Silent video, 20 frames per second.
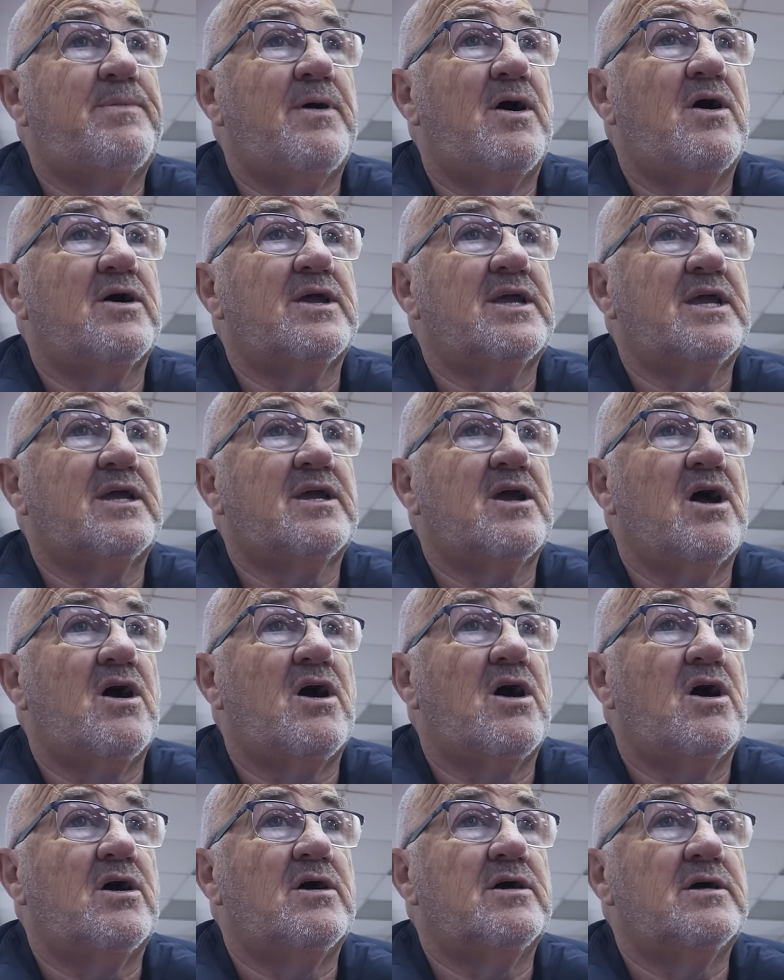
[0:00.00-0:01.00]
to park your
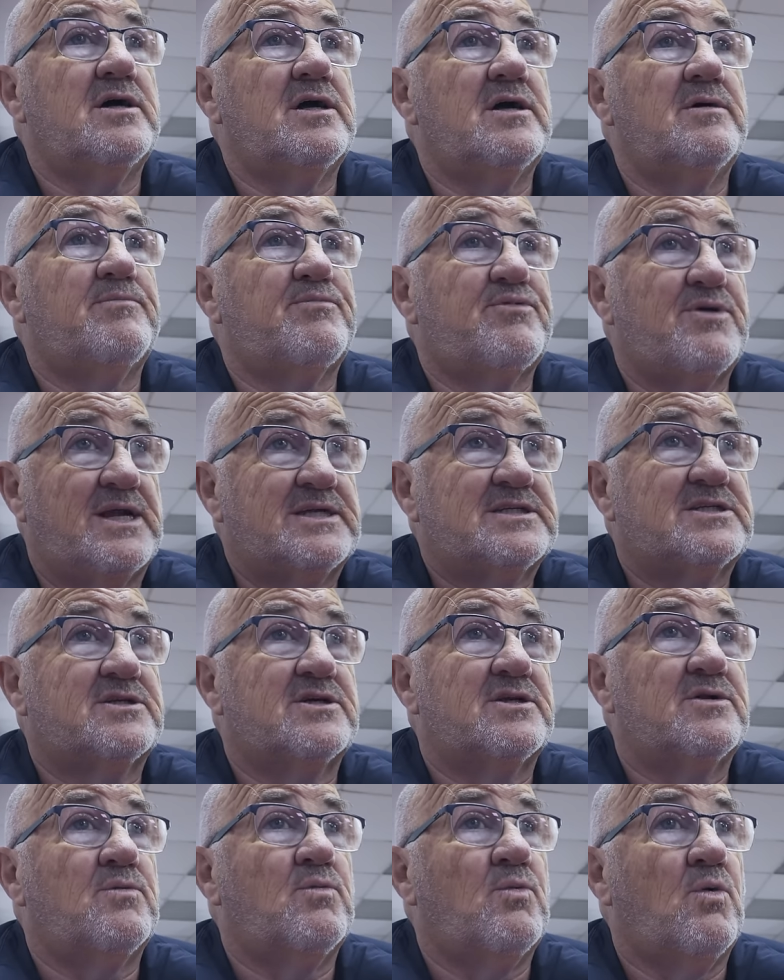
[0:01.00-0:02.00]
car at
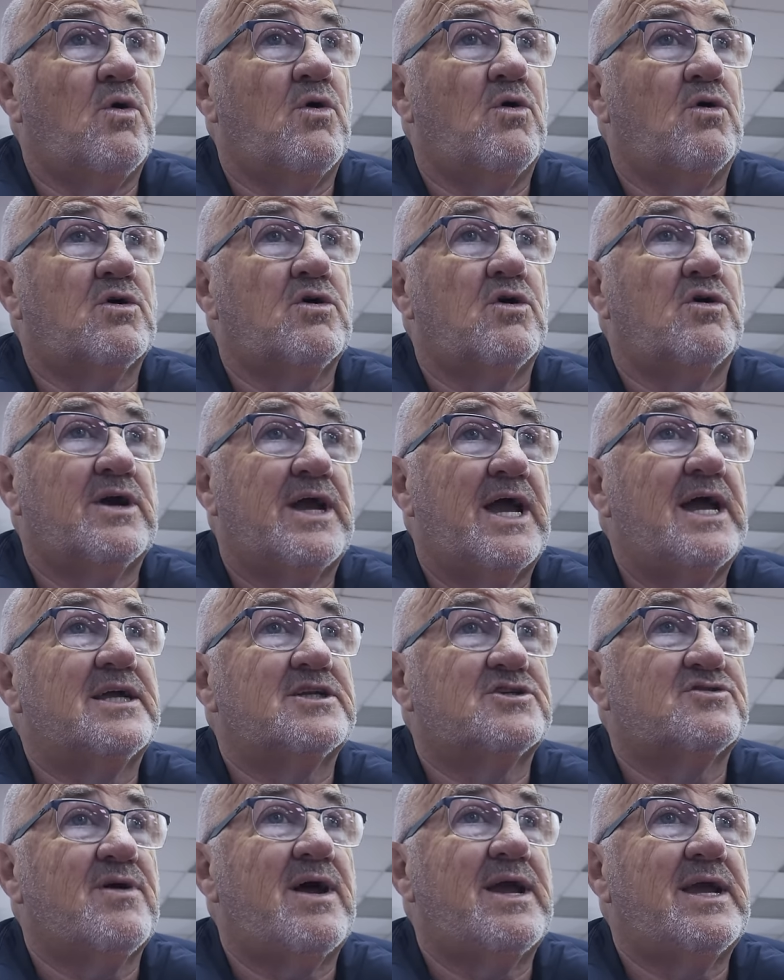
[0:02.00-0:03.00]
Preston and walk or get
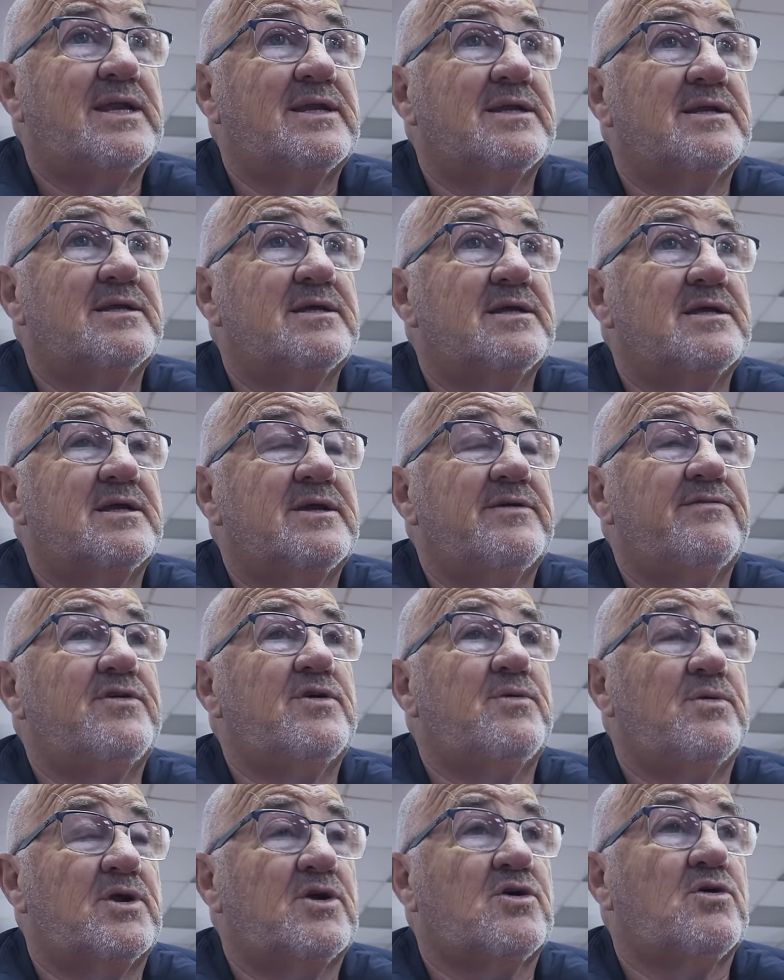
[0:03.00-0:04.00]
a train. If
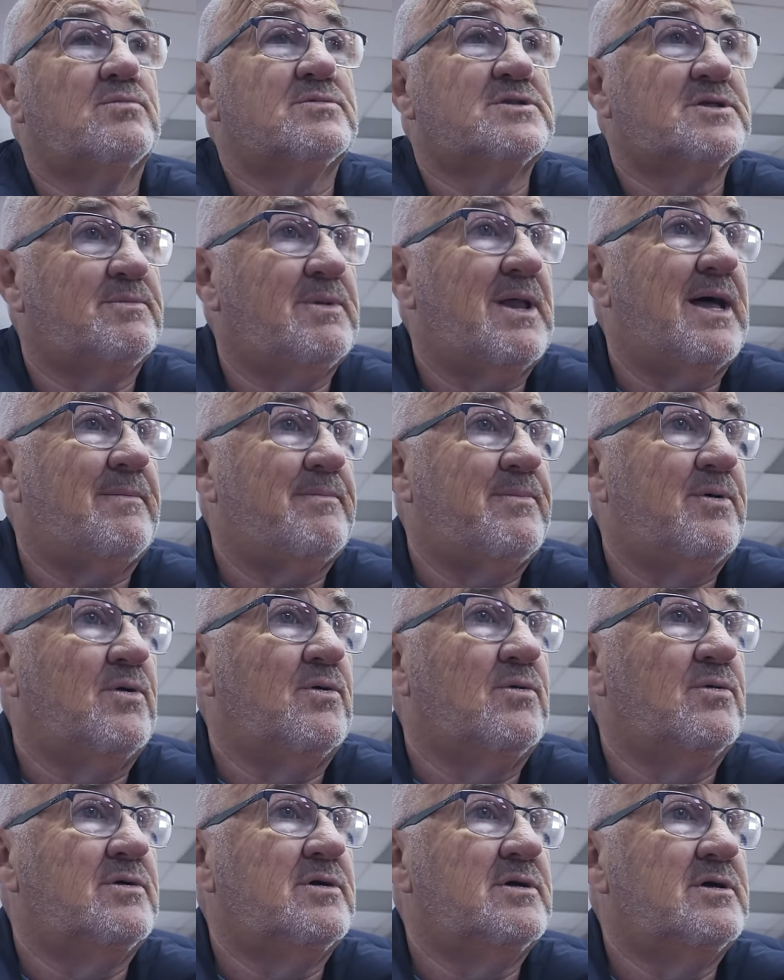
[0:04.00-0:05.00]
you want to come to Blackpool,